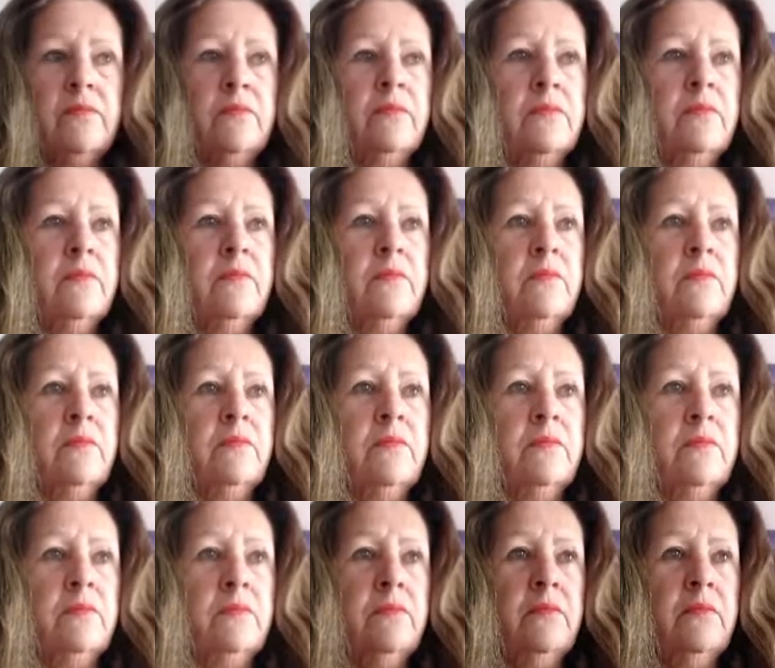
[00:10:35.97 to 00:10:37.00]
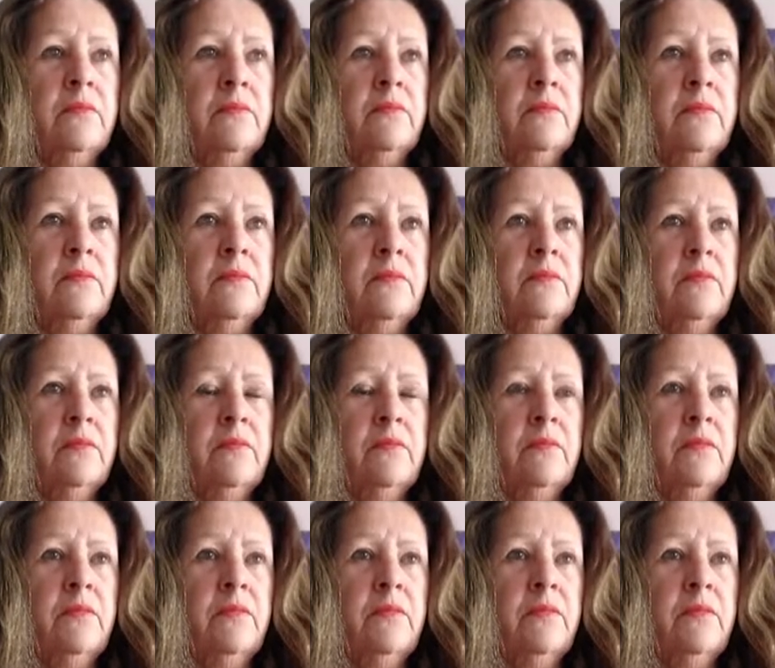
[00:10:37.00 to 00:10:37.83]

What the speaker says: (no one is talking)